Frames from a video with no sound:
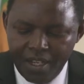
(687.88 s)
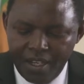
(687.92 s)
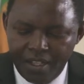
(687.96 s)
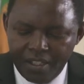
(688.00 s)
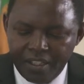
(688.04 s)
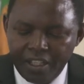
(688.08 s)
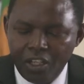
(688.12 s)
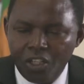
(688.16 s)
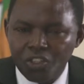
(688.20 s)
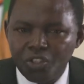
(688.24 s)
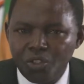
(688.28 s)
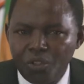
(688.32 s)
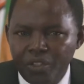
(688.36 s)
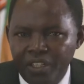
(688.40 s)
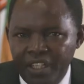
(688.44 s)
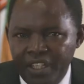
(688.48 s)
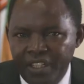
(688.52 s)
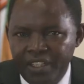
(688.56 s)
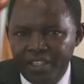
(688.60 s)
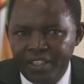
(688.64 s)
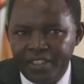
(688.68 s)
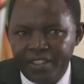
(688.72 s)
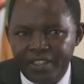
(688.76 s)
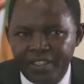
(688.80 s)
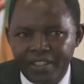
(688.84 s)
They also
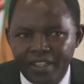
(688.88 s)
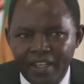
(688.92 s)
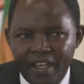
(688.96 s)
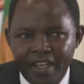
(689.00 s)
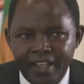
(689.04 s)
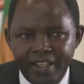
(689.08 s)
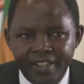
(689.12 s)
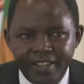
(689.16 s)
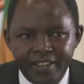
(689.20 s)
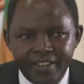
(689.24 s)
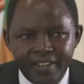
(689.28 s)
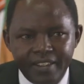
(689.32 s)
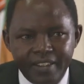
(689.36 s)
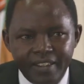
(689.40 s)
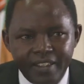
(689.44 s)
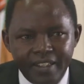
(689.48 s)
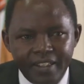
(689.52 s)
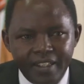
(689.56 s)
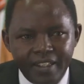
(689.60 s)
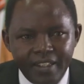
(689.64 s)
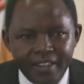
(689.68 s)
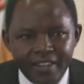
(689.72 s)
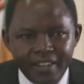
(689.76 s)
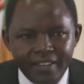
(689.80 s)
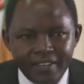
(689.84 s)
need, and
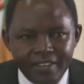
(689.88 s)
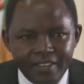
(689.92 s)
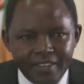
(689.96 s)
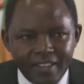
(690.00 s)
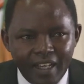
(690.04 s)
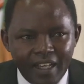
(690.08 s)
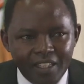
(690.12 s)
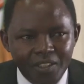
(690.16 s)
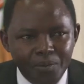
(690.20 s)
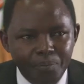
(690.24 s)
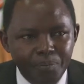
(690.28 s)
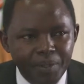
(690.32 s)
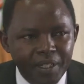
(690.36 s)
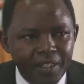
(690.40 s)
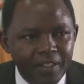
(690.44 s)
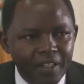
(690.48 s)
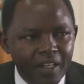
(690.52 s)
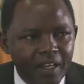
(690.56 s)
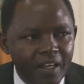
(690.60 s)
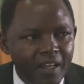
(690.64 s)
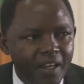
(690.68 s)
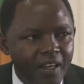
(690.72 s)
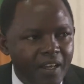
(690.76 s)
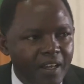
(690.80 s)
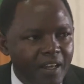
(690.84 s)
this has been
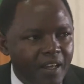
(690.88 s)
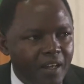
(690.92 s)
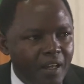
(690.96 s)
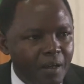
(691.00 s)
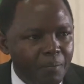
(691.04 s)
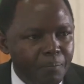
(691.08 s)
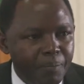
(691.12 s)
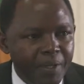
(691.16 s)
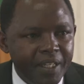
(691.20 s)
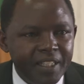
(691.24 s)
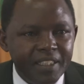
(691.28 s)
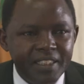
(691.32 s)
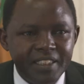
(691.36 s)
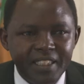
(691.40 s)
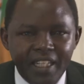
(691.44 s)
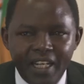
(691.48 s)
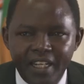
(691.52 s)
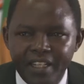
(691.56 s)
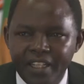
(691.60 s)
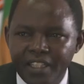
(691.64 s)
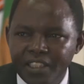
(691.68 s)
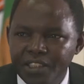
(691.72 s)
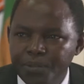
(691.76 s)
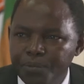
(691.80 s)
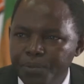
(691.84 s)
a big
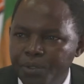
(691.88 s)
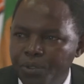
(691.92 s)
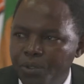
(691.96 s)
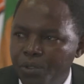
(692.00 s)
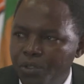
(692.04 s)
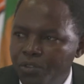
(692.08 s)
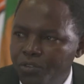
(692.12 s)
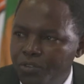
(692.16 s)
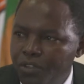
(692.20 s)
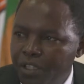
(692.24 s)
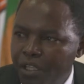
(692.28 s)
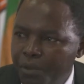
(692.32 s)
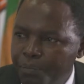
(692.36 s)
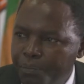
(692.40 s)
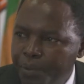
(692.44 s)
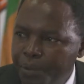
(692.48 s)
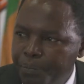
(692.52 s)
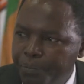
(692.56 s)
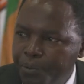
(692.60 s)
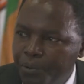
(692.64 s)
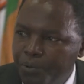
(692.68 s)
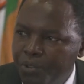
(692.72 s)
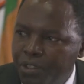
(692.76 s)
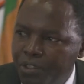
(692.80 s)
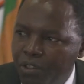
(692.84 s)
challenge because
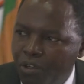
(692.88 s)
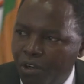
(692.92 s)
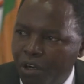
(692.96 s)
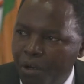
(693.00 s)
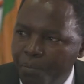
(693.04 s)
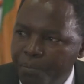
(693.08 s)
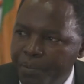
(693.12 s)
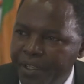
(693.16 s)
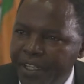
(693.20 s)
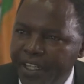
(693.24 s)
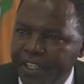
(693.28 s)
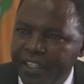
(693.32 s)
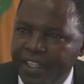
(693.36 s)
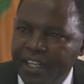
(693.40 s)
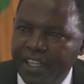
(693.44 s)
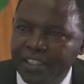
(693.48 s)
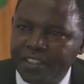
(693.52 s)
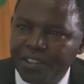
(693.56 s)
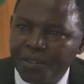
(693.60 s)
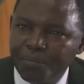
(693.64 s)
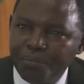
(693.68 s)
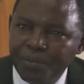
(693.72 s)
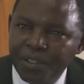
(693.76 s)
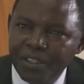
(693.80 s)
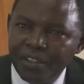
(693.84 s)
people would call me and
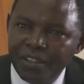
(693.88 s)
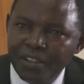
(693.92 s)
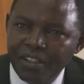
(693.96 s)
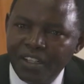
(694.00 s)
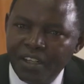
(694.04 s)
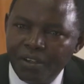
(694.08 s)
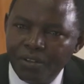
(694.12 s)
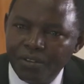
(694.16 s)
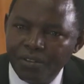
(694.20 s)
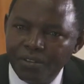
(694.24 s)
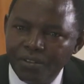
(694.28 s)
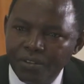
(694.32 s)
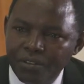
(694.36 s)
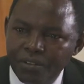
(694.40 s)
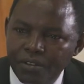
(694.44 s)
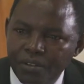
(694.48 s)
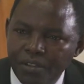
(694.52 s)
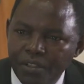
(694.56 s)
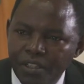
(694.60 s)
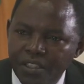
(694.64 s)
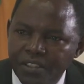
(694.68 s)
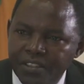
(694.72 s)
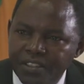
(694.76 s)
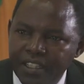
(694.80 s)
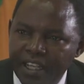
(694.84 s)
ask me, now,
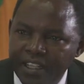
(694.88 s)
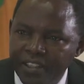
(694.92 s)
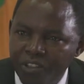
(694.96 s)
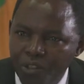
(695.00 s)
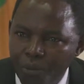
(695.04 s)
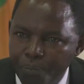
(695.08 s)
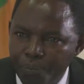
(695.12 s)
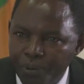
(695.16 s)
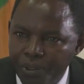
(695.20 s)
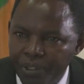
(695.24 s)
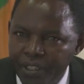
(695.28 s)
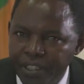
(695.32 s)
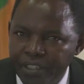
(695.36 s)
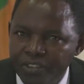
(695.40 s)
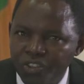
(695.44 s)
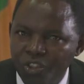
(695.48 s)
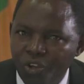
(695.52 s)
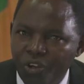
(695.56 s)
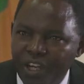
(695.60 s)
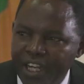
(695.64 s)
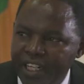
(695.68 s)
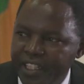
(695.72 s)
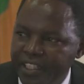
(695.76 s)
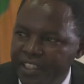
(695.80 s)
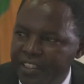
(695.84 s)
is hydroponics
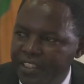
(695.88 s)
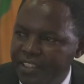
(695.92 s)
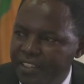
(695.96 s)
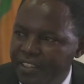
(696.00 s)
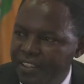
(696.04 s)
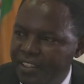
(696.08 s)
organic?